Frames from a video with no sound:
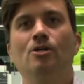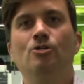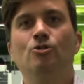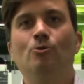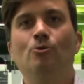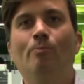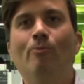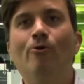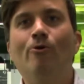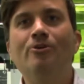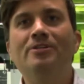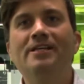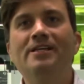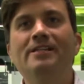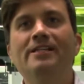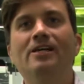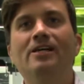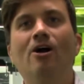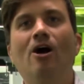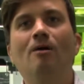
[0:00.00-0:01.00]

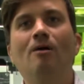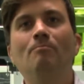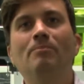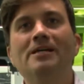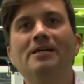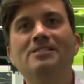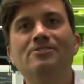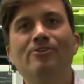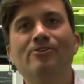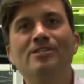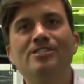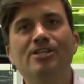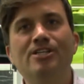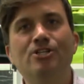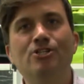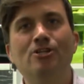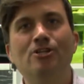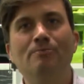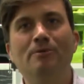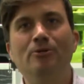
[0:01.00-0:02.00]
Supporting the complex
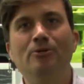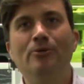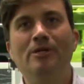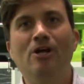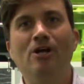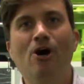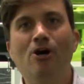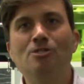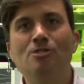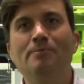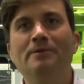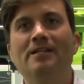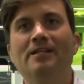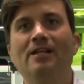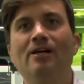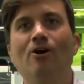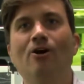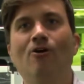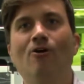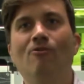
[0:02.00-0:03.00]
transition between
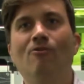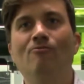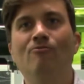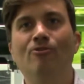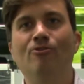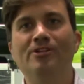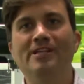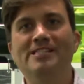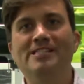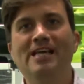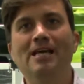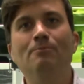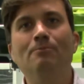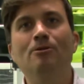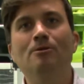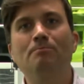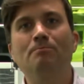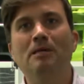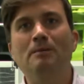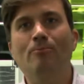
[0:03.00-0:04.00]
hospital and home for
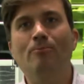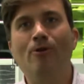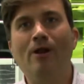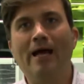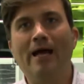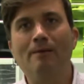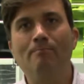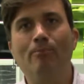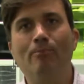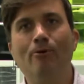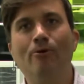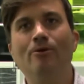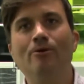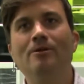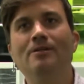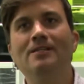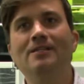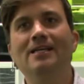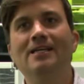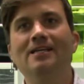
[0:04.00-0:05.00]
disabled people like
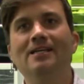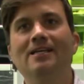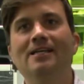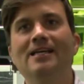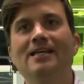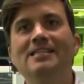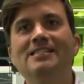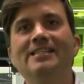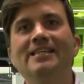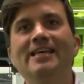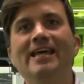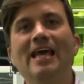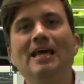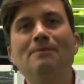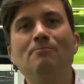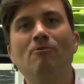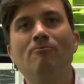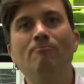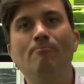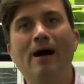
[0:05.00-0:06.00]
Paul is the
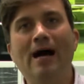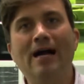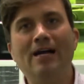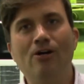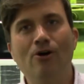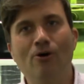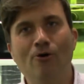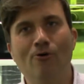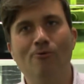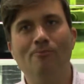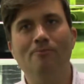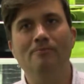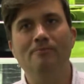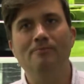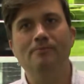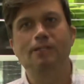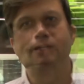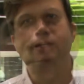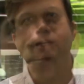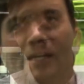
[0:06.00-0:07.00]
aim of Back Home.
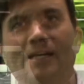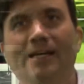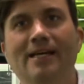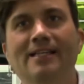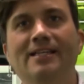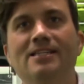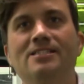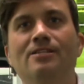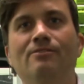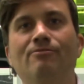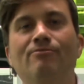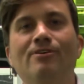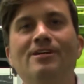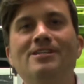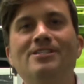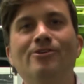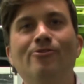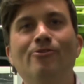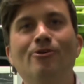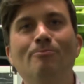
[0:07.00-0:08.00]
It is the
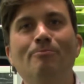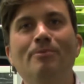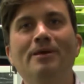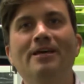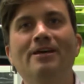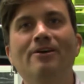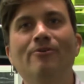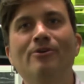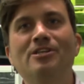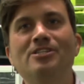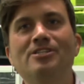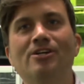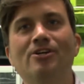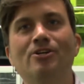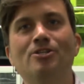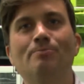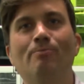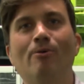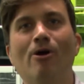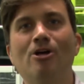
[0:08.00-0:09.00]
first European
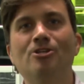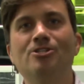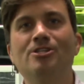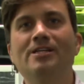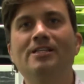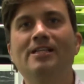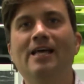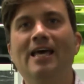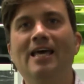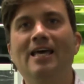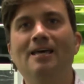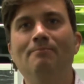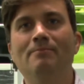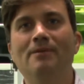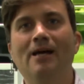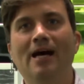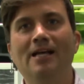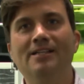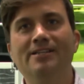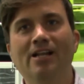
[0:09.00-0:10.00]
research project
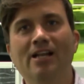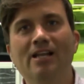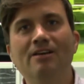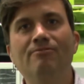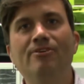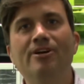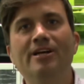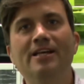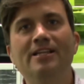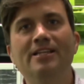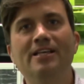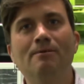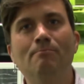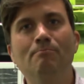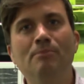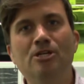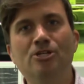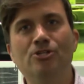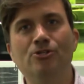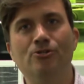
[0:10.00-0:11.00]
aimed at delivering the
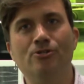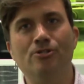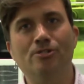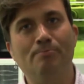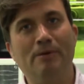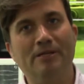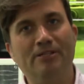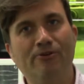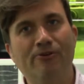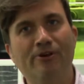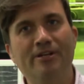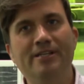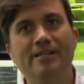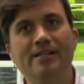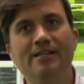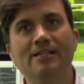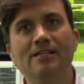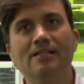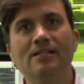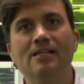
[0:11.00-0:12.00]
ambitious but
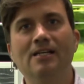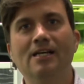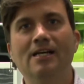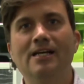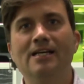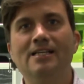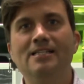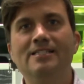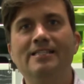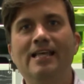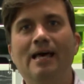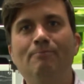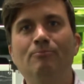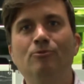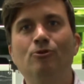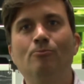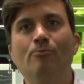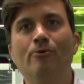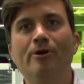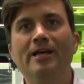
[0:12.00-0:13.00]
critical
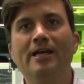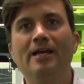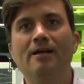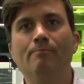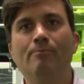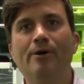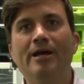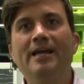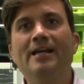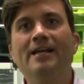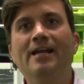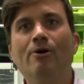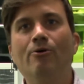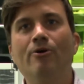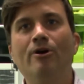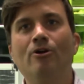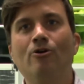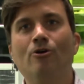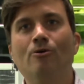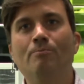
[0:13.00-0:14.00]
step to bring brain
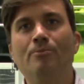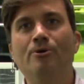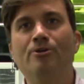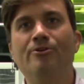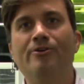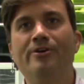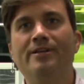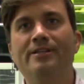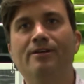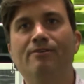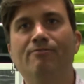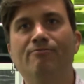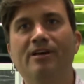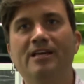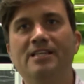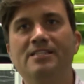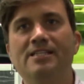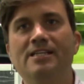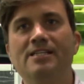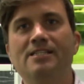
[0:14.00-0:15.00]
neural computer
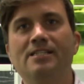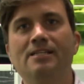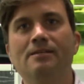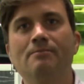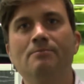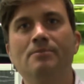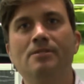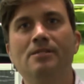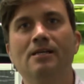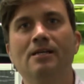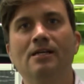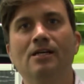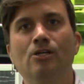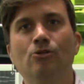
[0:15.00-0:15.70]
interface systems